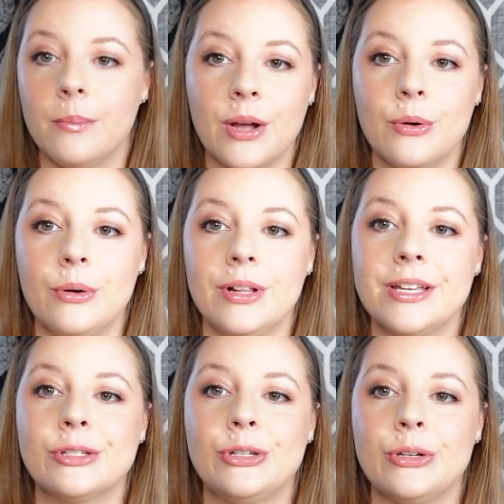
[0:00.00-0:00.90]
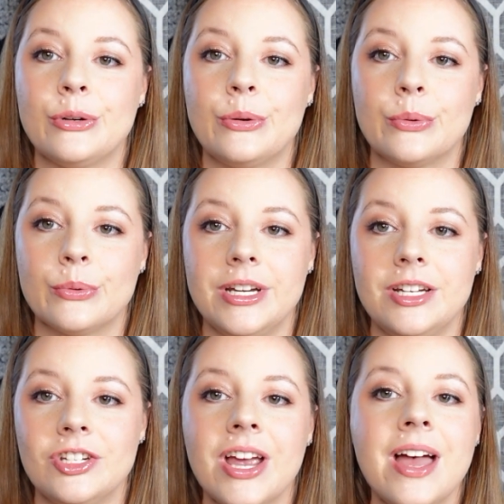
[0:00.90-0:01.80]
My goal is to
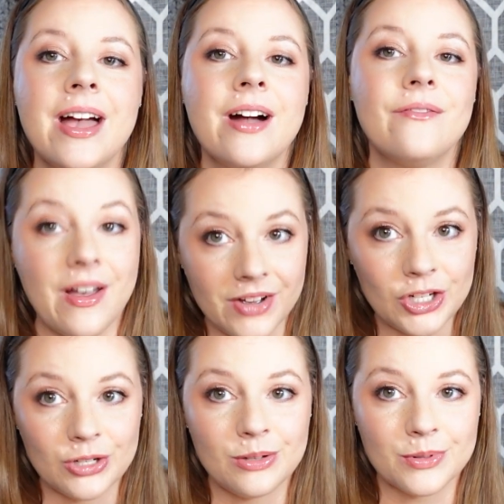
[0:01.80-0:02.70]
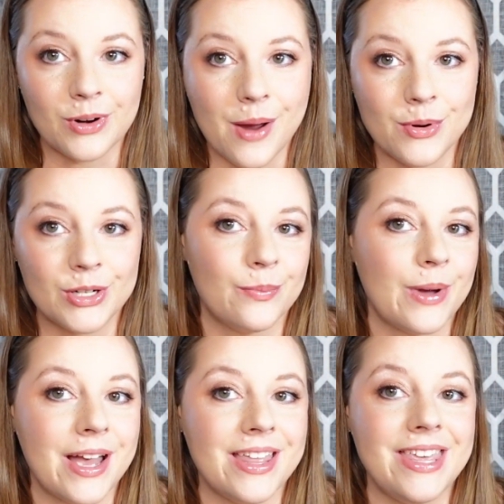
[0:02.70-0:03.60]
reach 500 subscribers
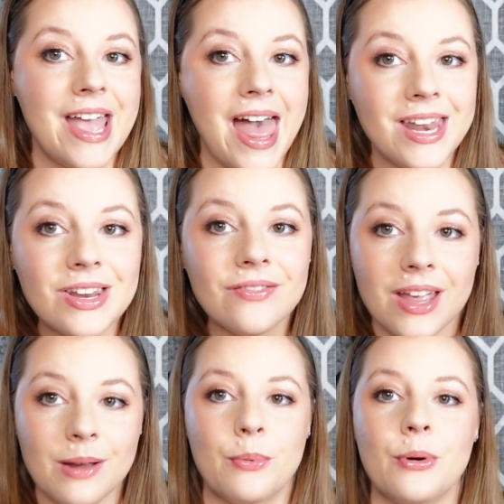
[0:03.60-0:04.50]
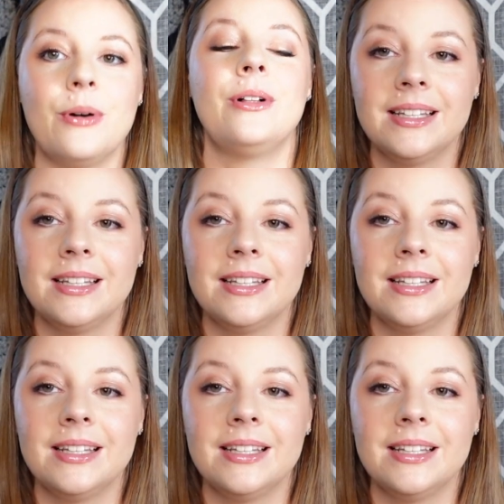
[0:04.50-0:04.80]
by the end of April.